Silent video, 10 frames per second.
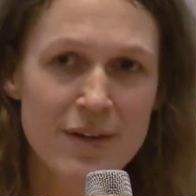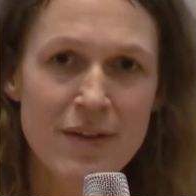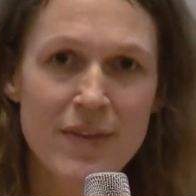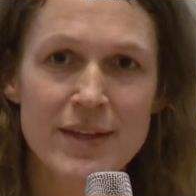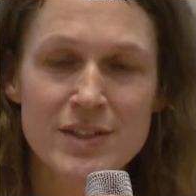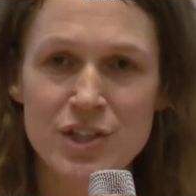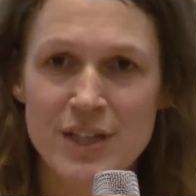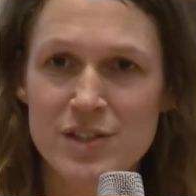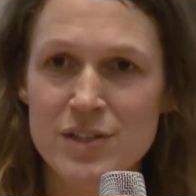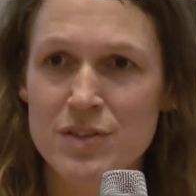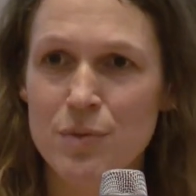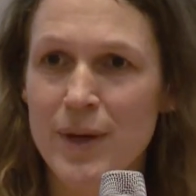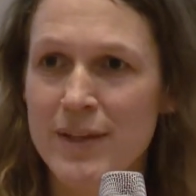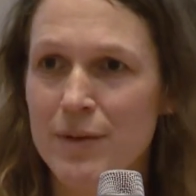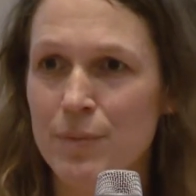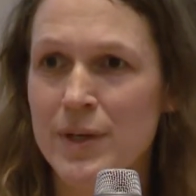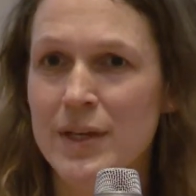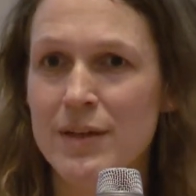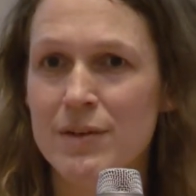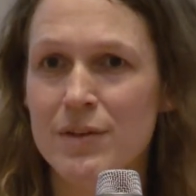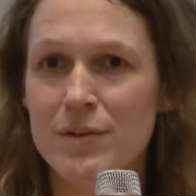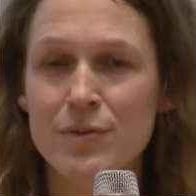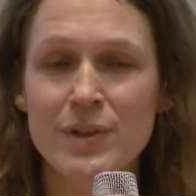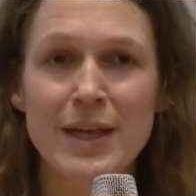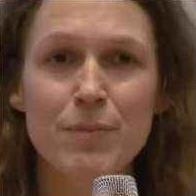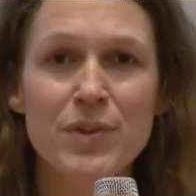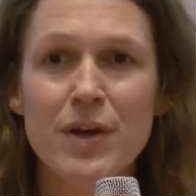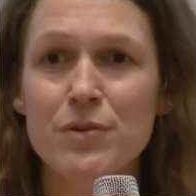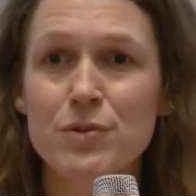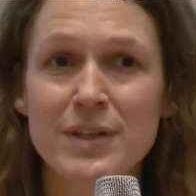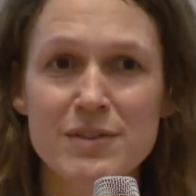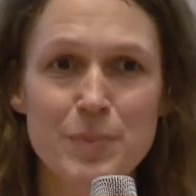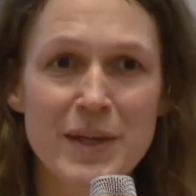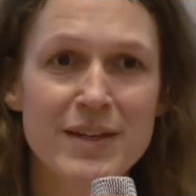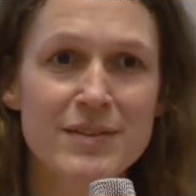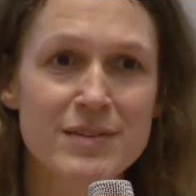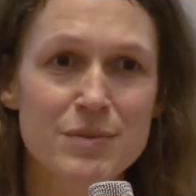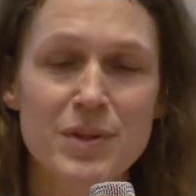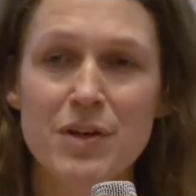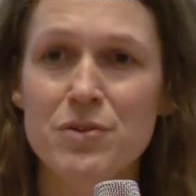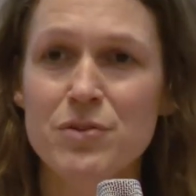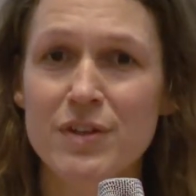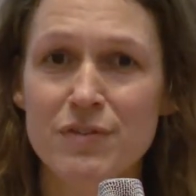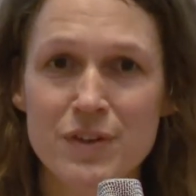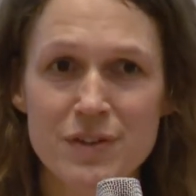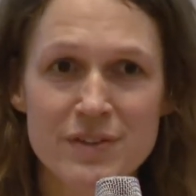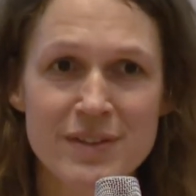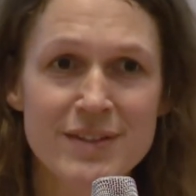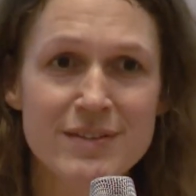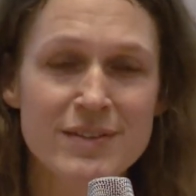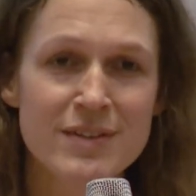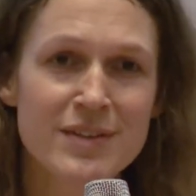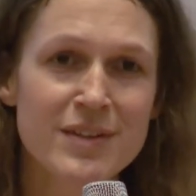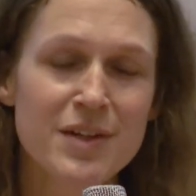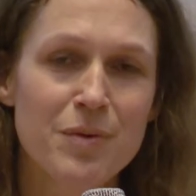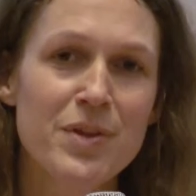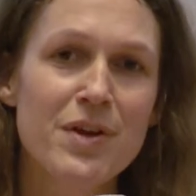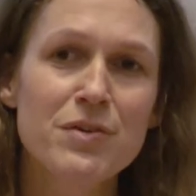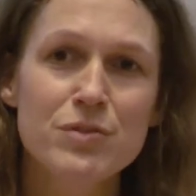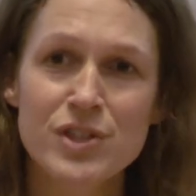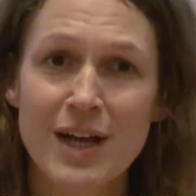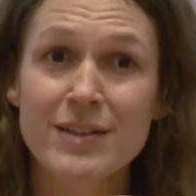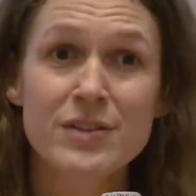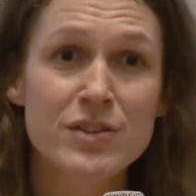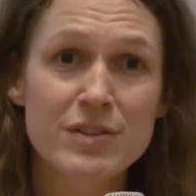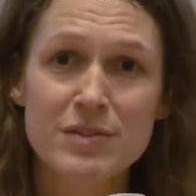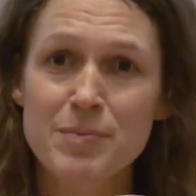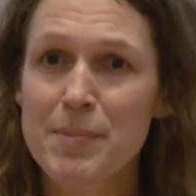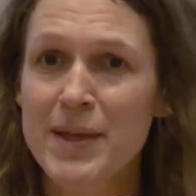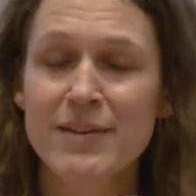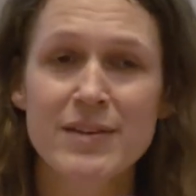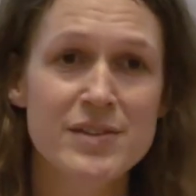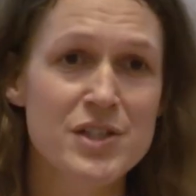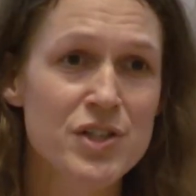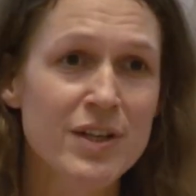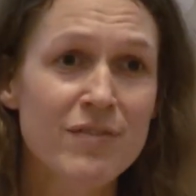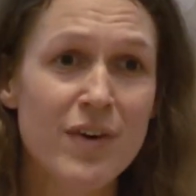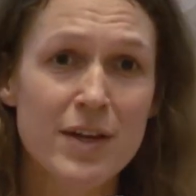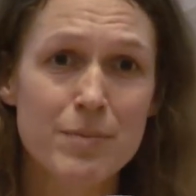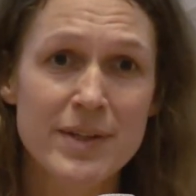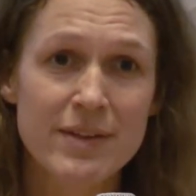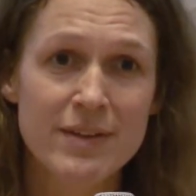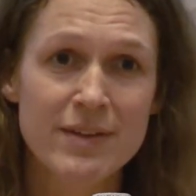and then it changes the way that we relate with our own experience, with our own difficulties, with our own challenges, maybe in the teaching environment,